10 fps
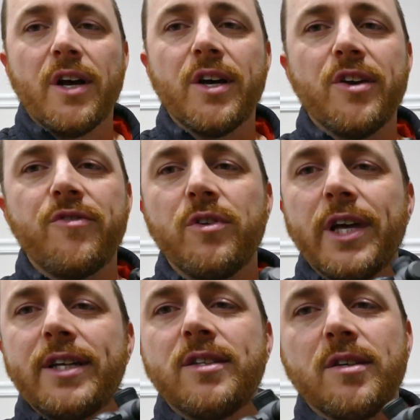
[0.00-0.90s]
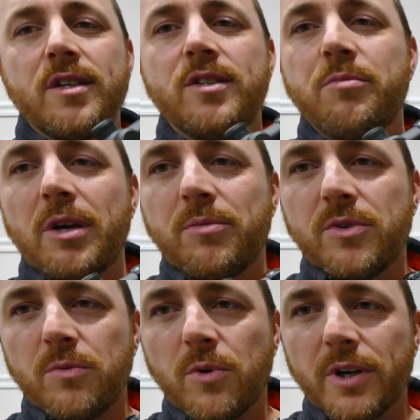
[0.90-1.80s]
If you like to be able
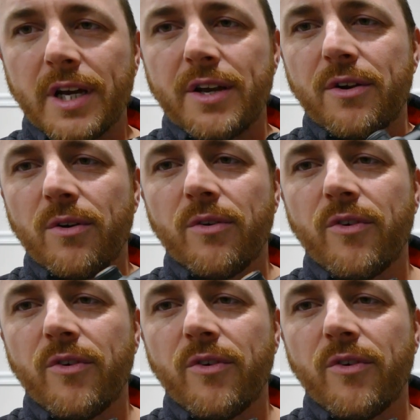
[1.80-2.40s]
to work on your own